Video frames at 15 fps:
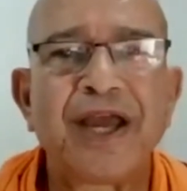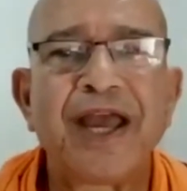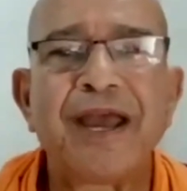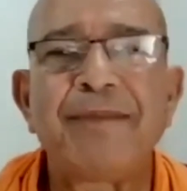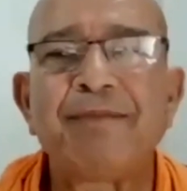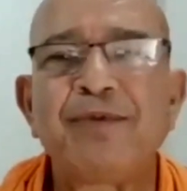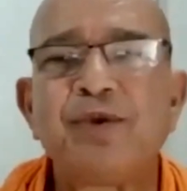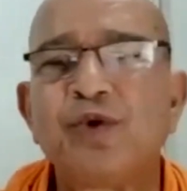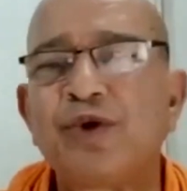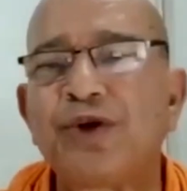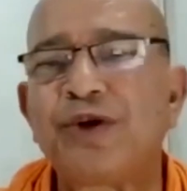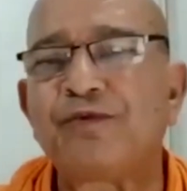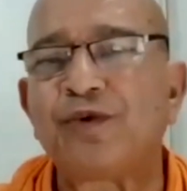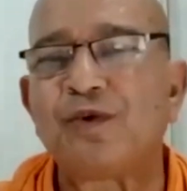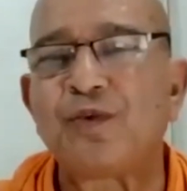a
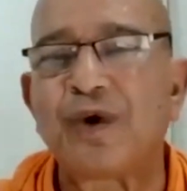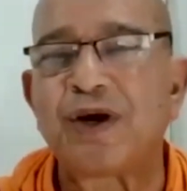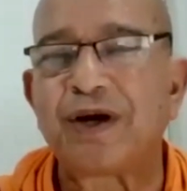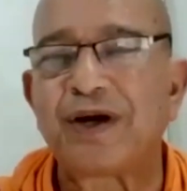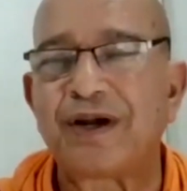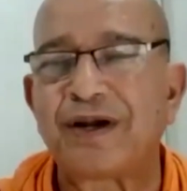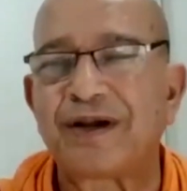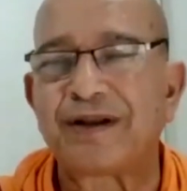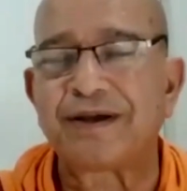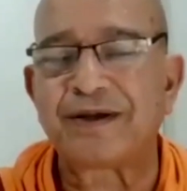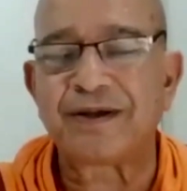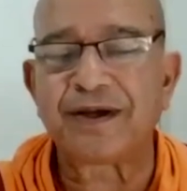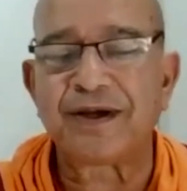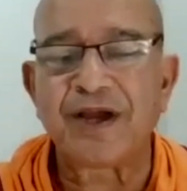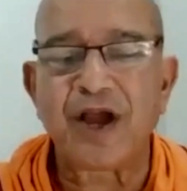beautiful world
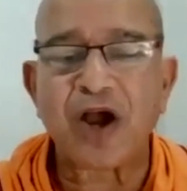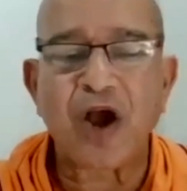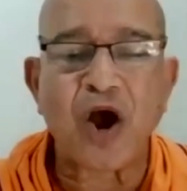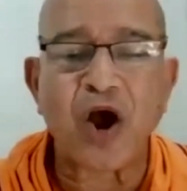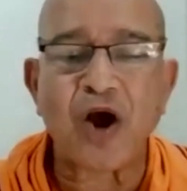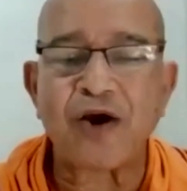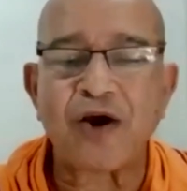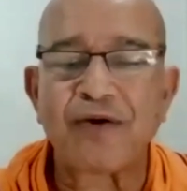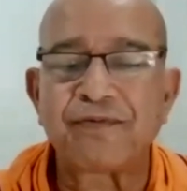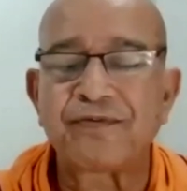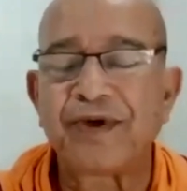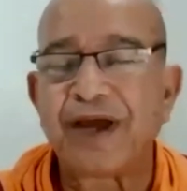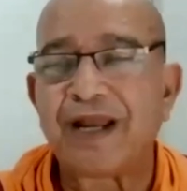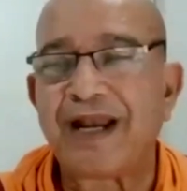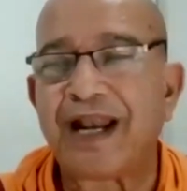of
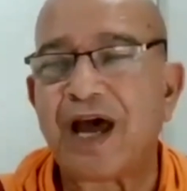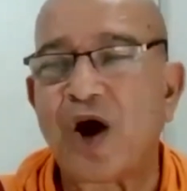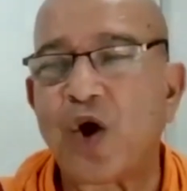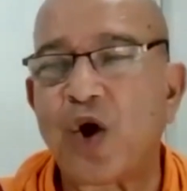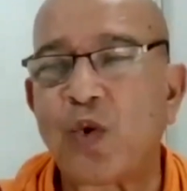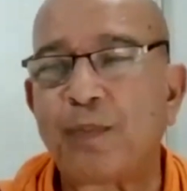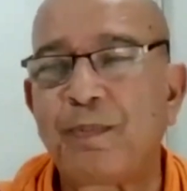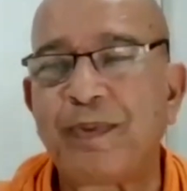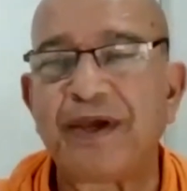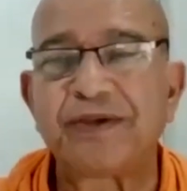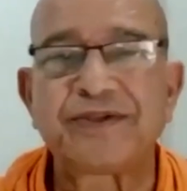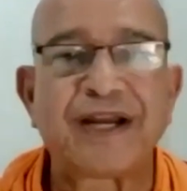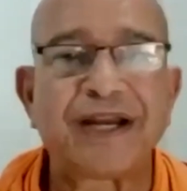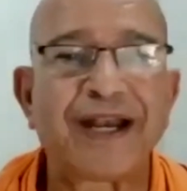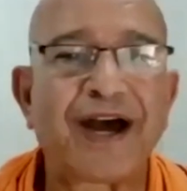love,
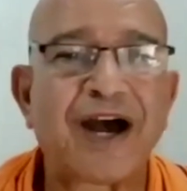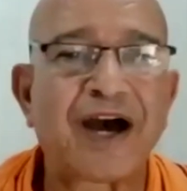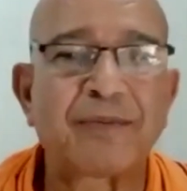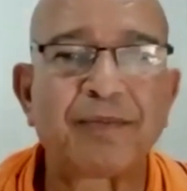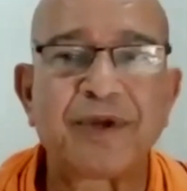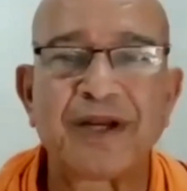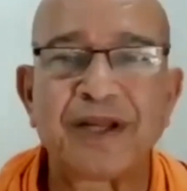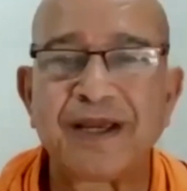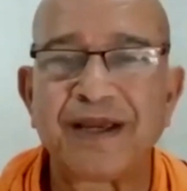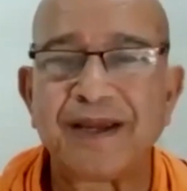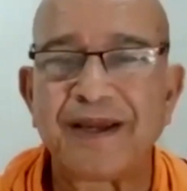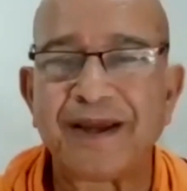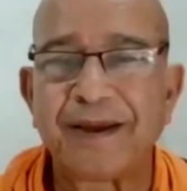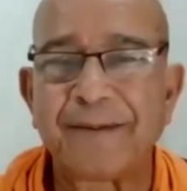peace, and harmony.